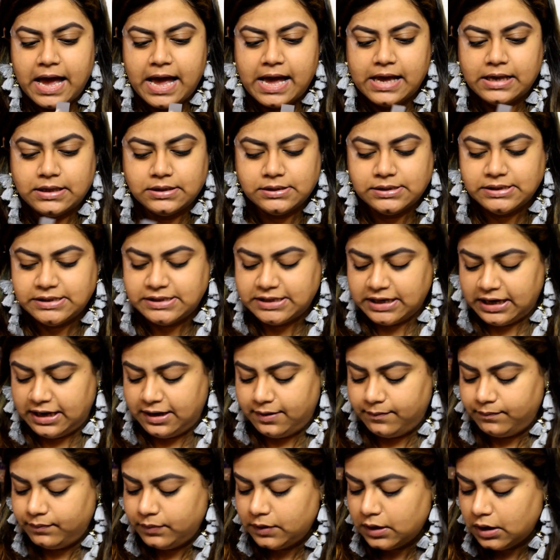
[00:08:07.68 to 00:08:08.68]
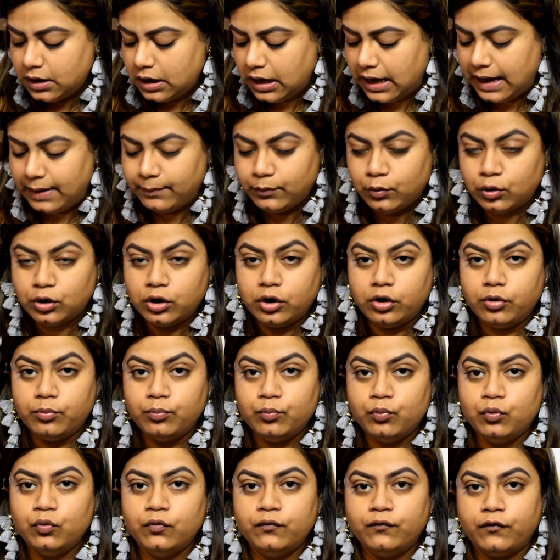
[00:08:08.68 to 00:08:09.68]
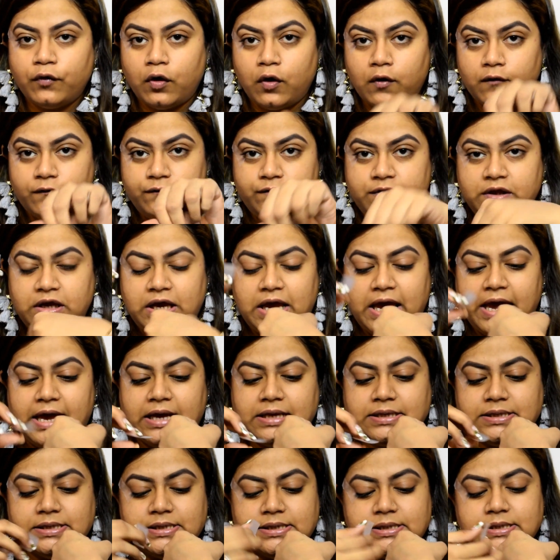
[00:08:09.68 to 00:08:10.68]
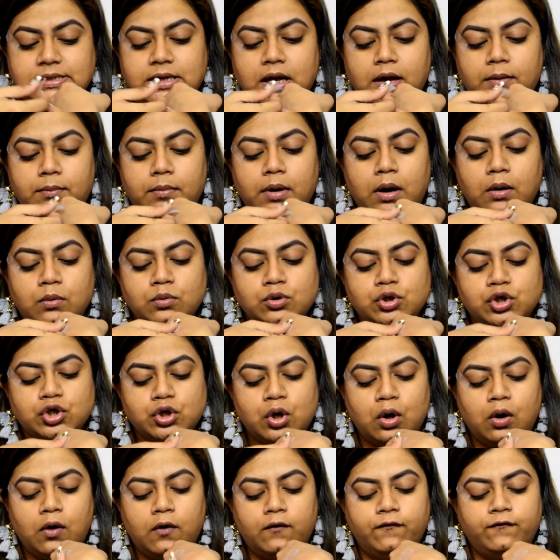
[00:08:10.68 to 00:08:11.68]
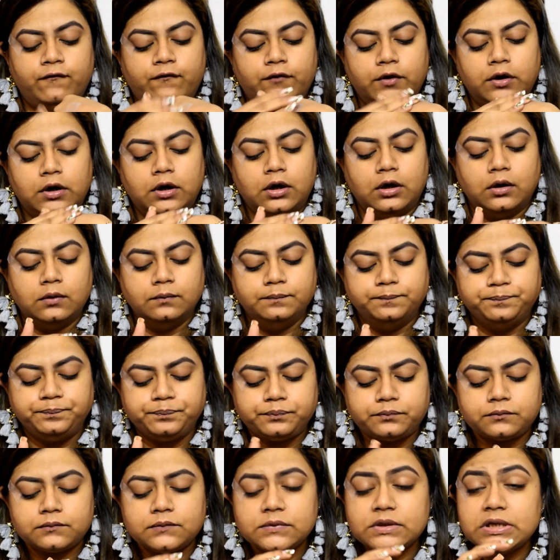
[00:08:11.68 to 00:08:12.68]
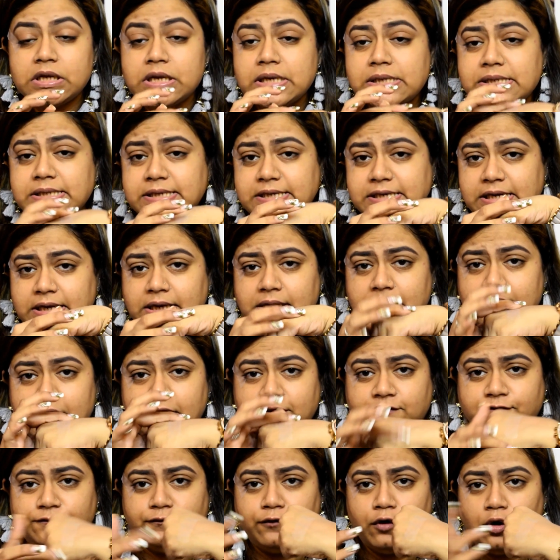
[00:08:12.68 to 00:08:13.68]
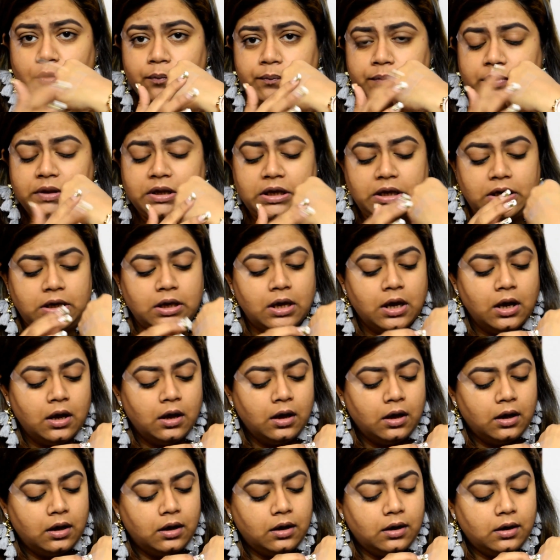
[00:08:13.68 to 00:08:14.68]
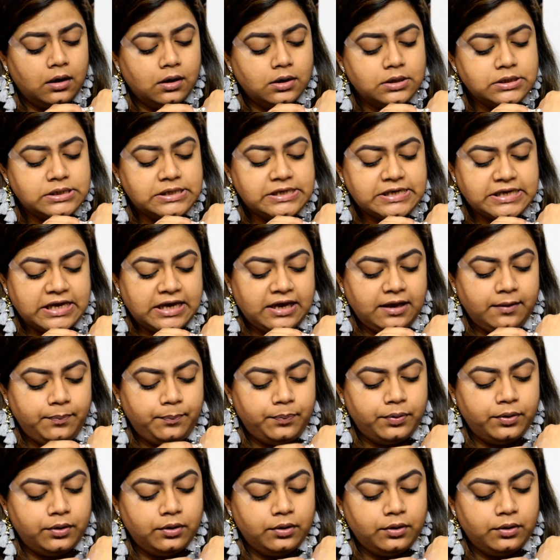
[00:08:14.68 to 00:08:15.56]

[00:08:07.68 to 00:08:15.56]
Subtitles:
and same, I'm gonna move off the excess amount of stickiness from the tape,